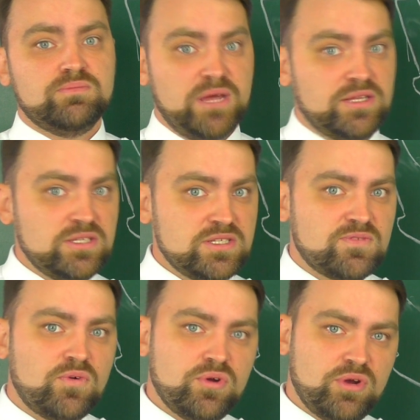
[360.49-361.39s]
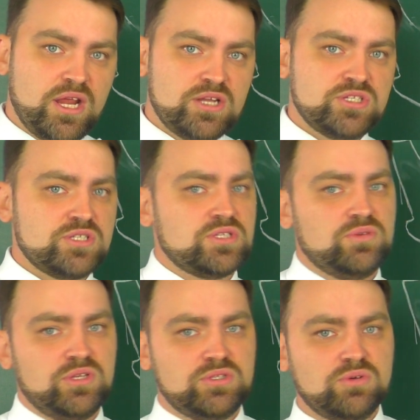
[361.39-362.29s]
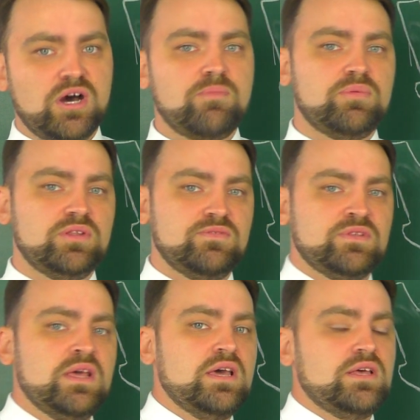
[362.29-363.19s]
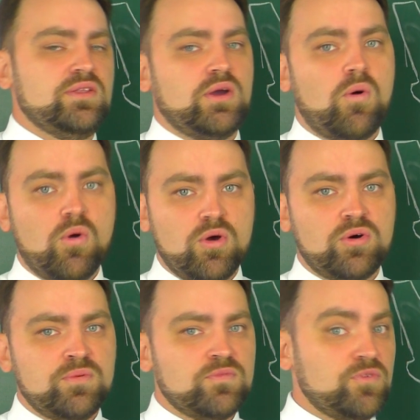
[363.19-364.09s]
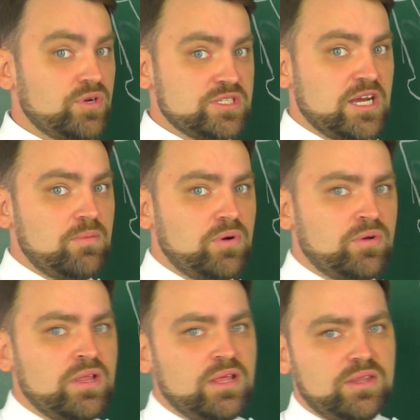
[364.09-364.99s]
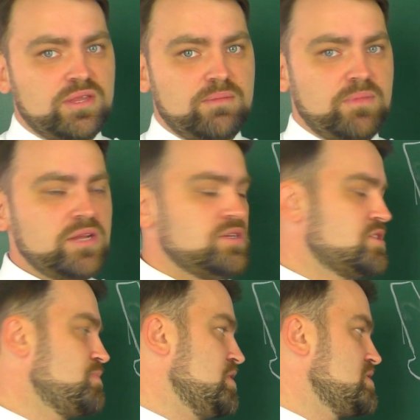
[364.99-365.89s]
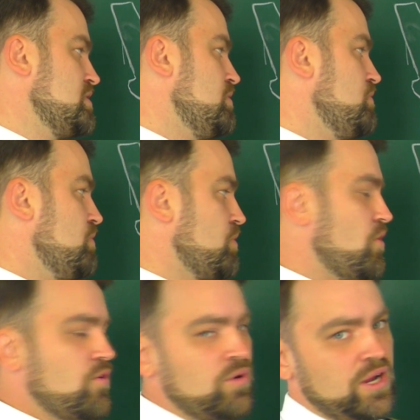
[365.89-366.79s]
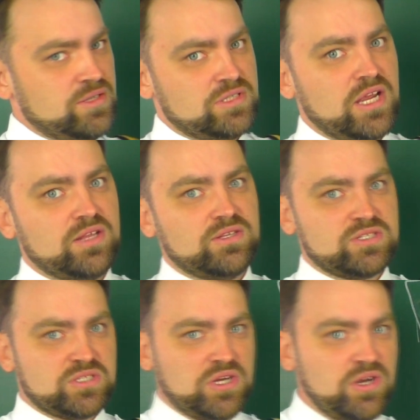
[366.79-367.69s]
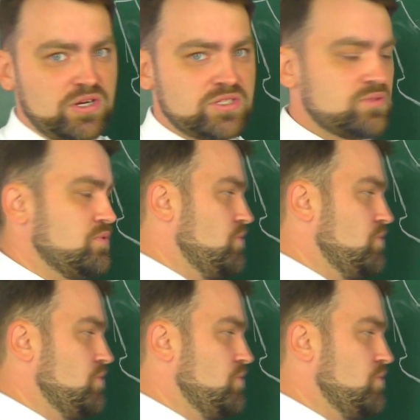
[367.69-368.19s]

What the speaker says: maintenance for your engines, you need to uplift the oil, for example, the maintenance personnel will go and take the stairs to